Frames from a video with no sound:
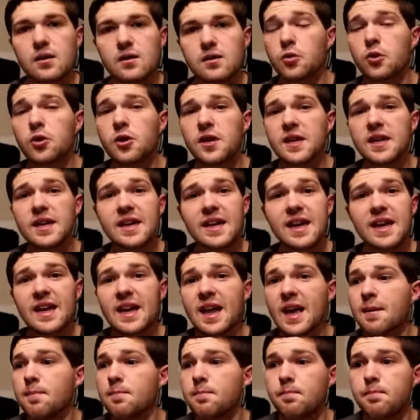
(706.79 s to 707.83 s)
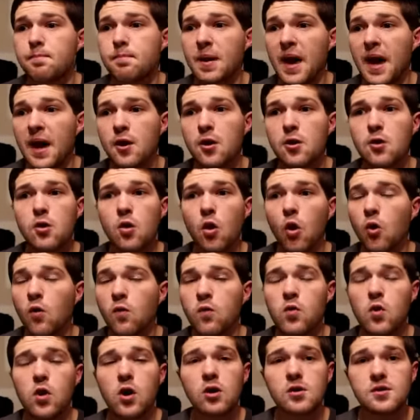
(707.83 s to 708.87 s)
You are going to get a better
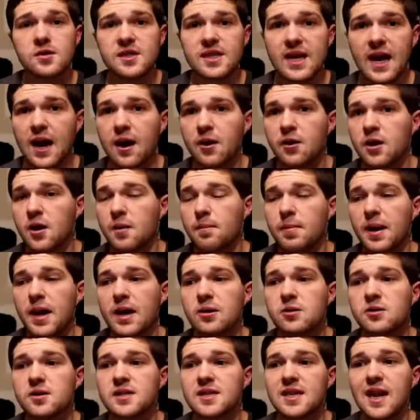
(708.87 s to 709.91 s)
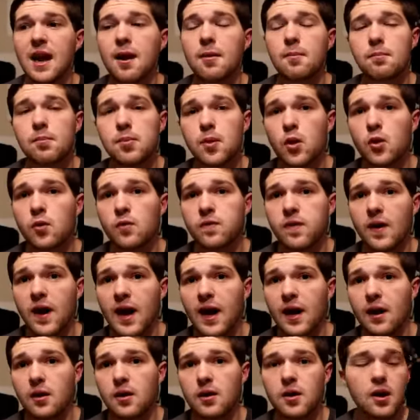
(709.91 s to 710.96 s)
overall sound, a better sound
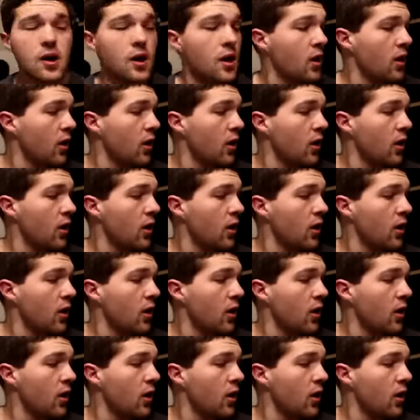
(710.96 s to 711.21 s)
profile